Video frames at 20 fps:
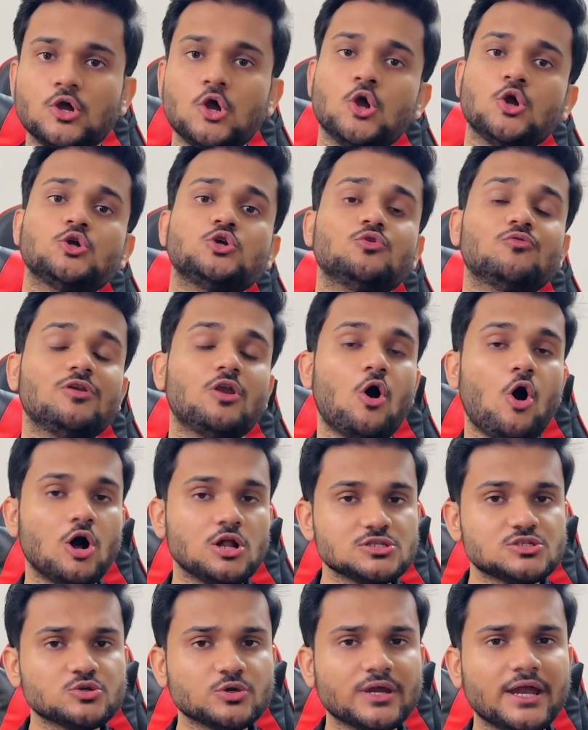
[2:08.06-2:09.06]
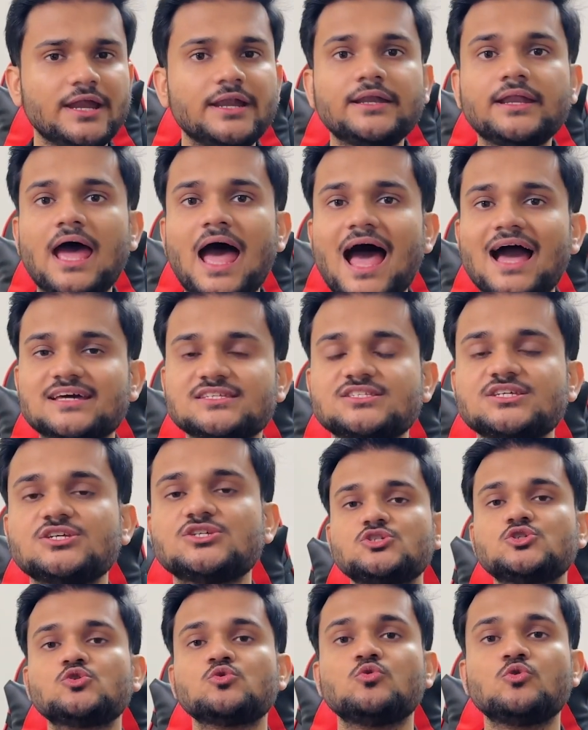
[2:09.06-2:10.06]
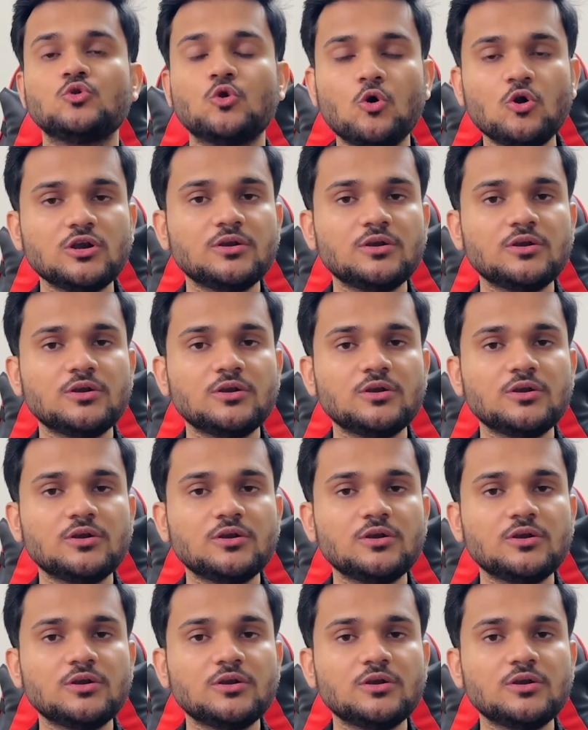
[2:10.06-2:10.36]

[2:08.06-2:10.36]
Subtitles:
You will also get access to note